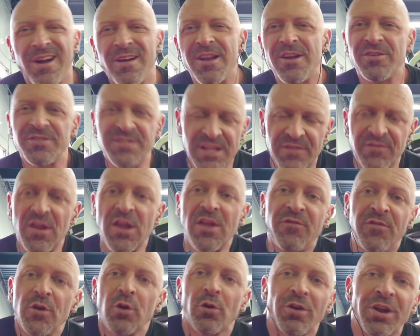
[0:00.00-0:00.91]
of cardio is if,
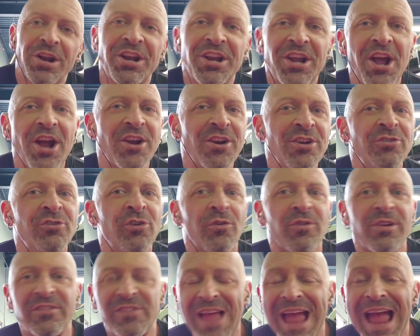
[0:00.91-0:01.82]
if you're an
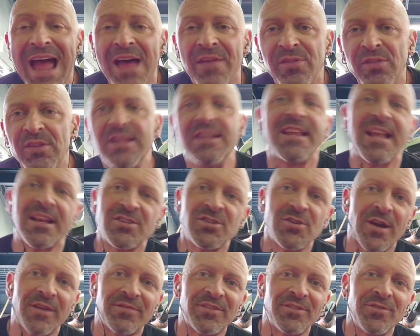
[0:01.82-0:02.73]
endurance athlete,
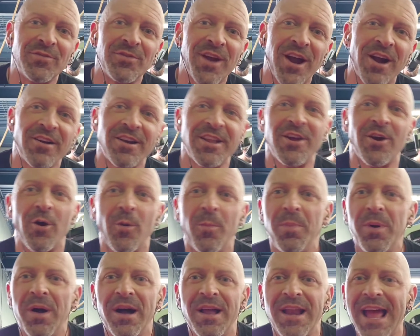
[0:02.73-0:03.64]
yes, you have to do cardio,
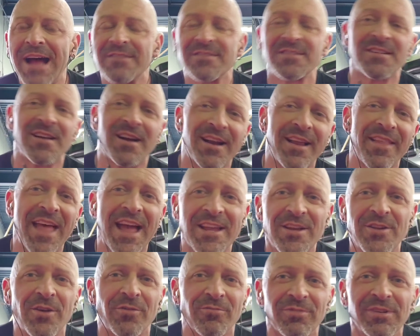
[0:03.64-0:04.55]
but outside of
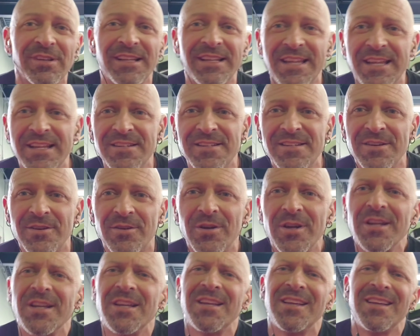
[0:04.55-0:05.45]
that, you don't really need to.
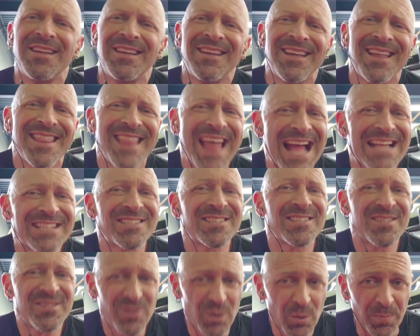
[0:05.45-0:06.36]
That's
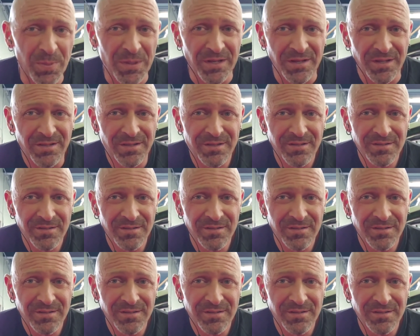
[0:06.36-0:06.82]
stupid.